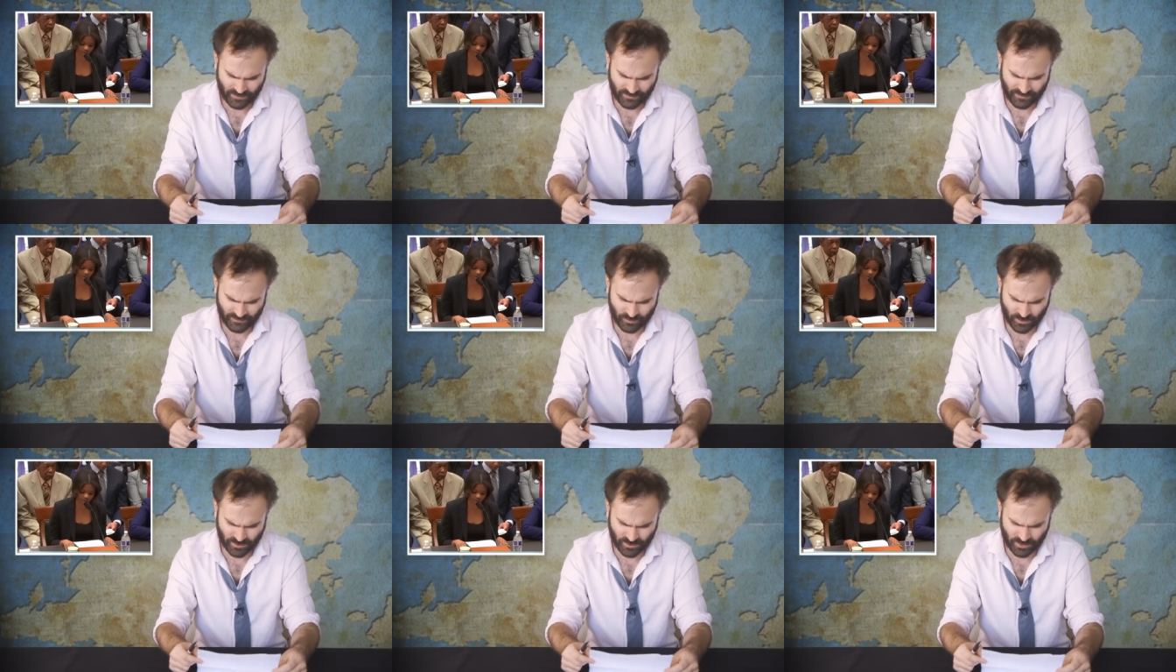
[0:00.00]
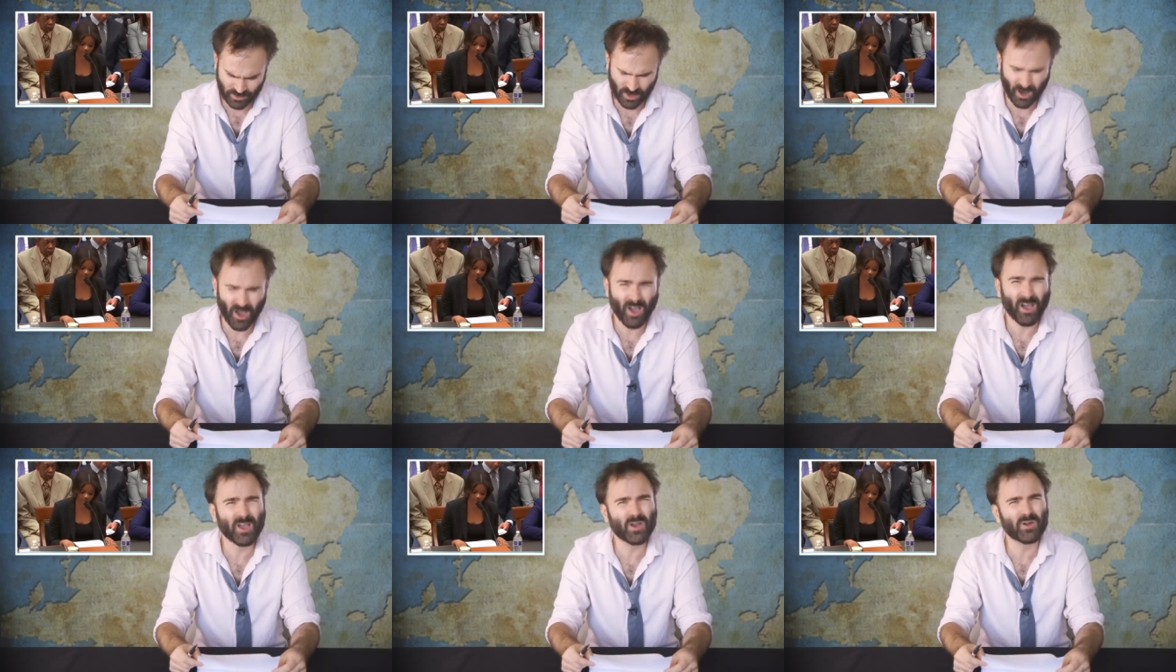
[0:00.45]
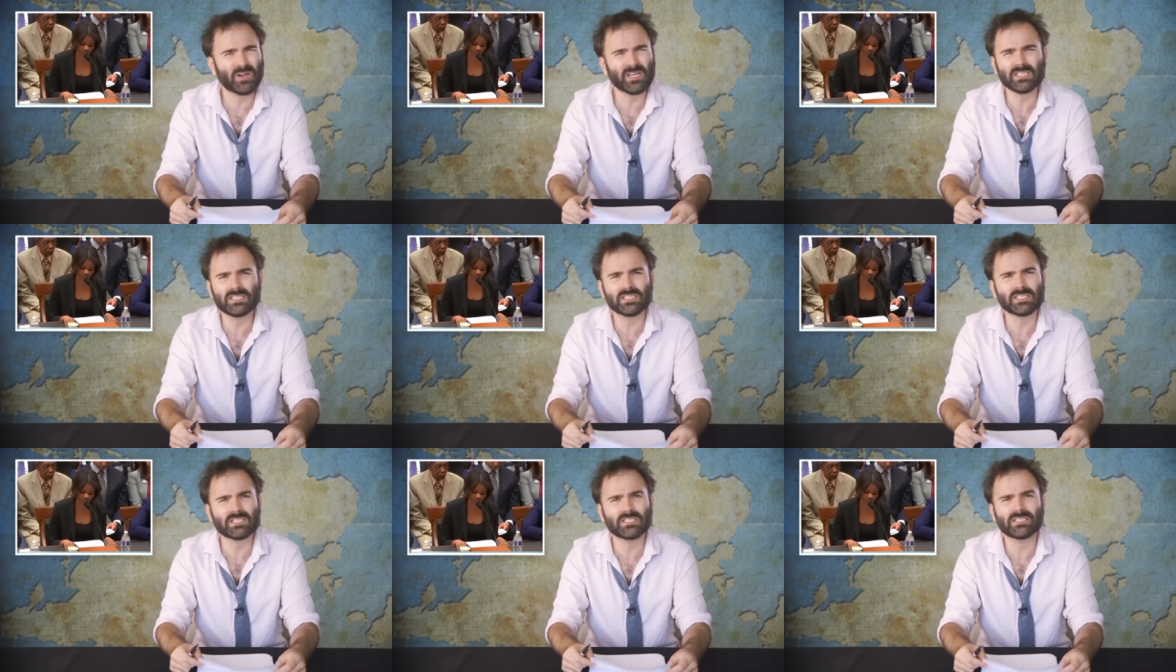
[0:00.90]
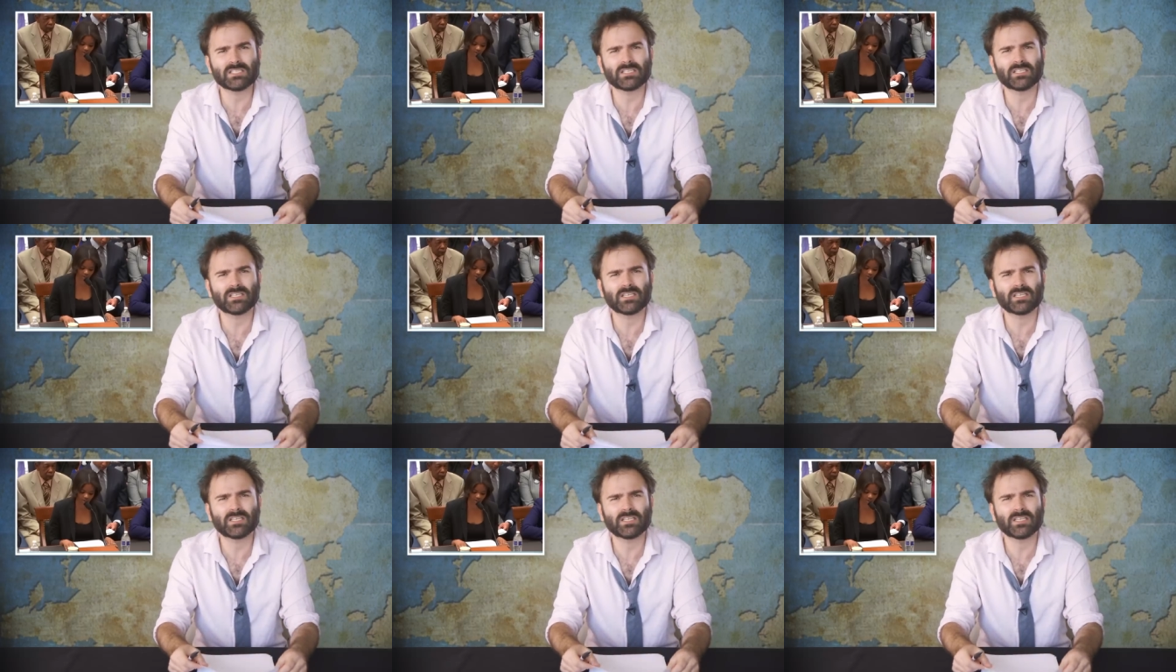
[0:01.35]
for Congress.
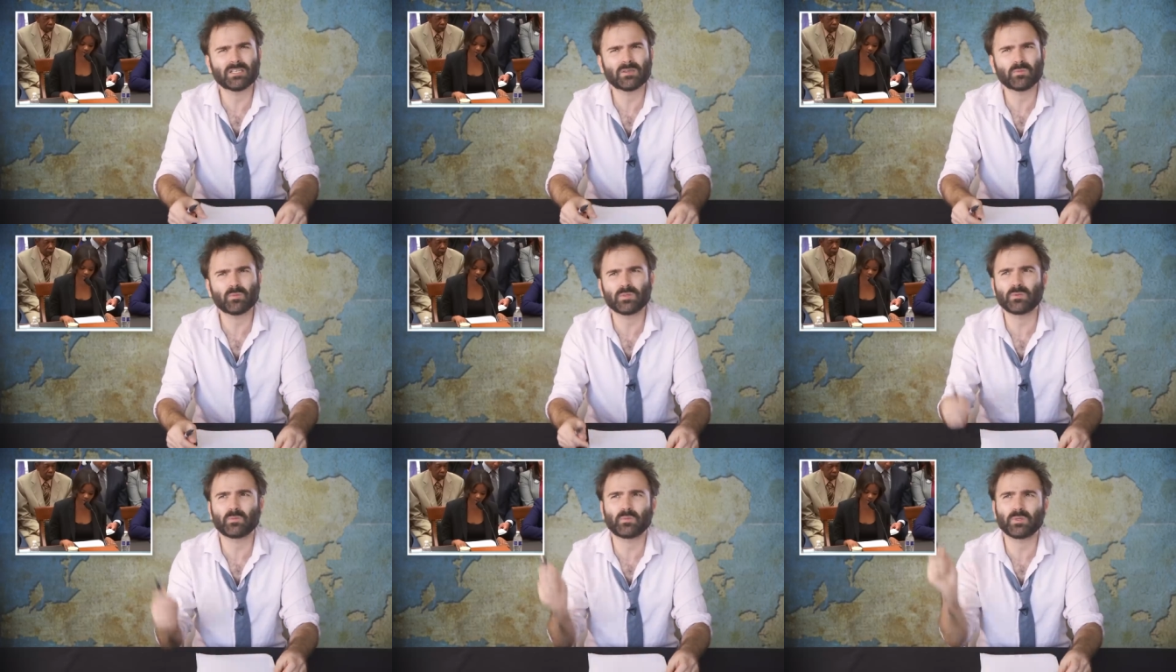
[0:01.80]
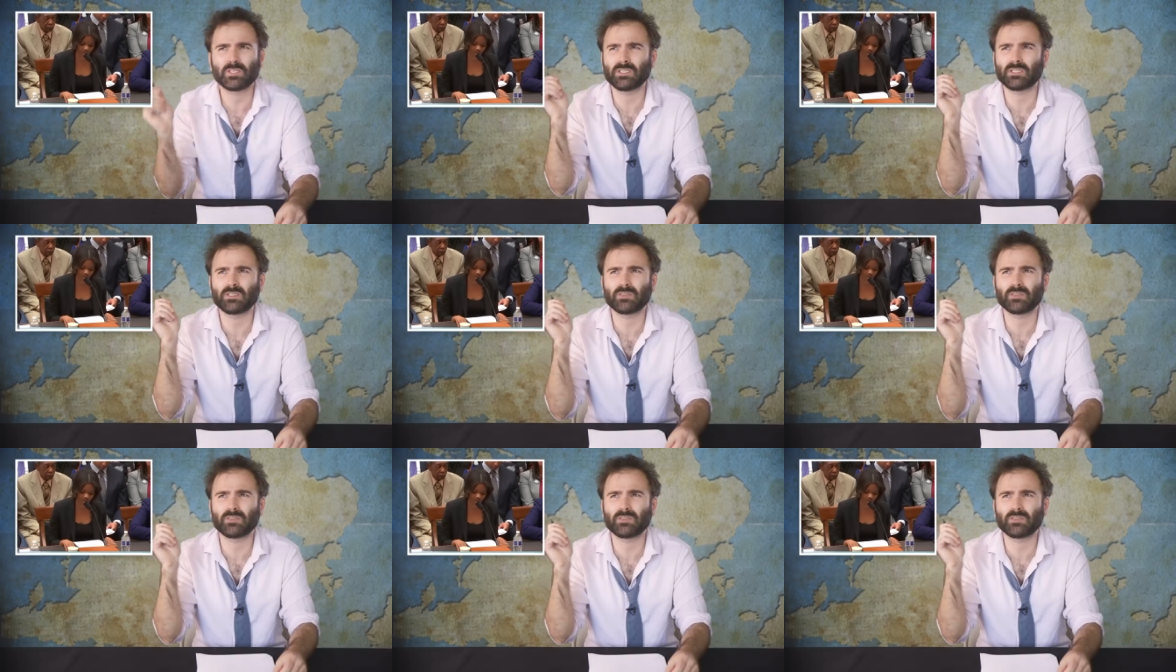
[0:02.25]
We we